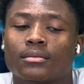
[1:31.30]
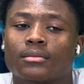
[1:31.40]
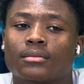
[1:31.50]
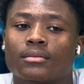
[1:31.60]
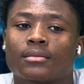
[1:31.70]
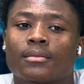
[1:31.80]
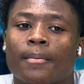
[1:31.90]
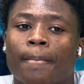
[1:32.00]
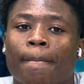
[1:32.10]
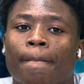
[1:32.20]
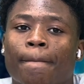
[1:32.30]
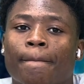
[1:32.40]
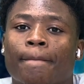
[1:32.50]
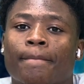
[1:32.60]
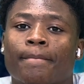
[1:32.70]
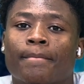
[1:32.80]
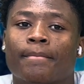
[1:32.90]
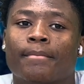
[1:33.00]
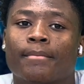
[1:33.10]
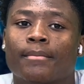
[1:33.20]

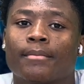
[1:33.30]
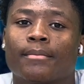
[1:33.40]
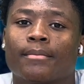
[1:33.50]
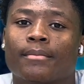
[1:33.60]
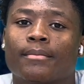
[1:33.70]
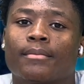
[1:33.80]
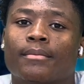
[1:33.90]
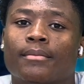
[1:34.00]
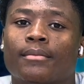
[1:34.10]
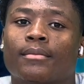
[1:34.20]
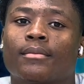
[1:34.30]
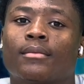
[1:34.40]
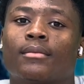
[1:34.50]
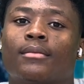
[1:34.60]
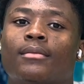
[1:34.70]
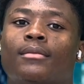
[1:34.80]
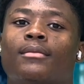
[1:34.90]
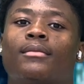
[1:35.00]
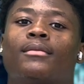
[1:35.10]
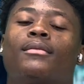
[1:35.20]

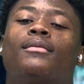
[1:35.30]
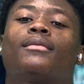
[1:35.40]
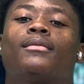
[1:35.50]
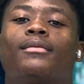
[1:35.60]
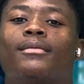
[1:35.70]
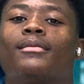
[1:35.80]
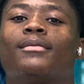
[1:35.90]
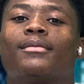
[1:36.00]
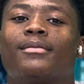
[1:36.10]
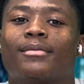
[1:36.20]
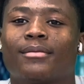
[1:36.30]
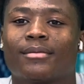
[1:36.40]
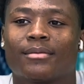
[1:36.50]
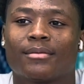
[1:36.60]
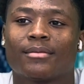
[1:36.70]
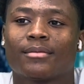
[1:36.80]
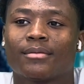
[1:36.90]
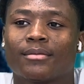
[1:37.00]
The person shown says nothing.